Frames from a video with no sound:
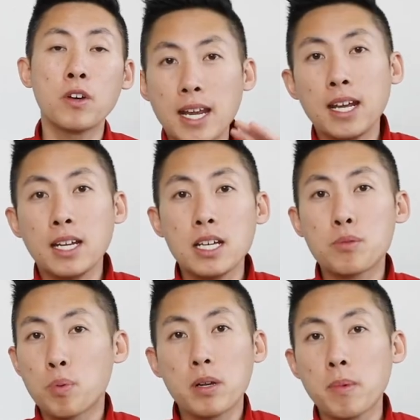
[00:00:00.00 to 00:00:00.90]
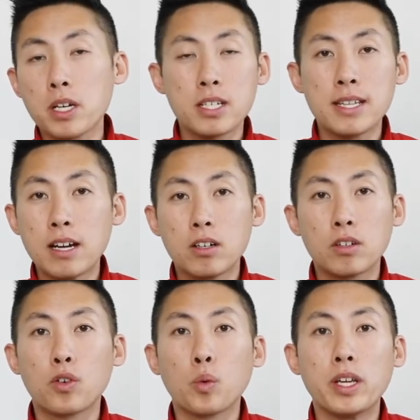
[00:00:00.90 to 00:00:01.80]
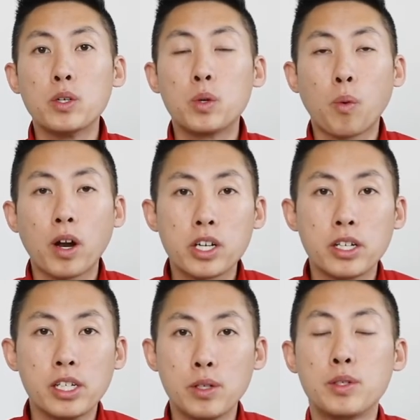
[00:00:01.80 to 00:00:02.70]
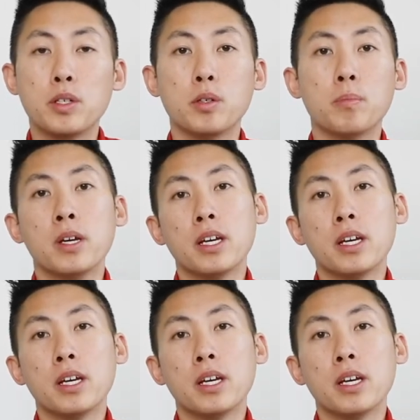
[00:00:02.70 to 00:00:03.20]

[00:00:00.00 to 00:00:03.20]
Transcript: 1080 is pretty much standard for what you would watch on YouTube.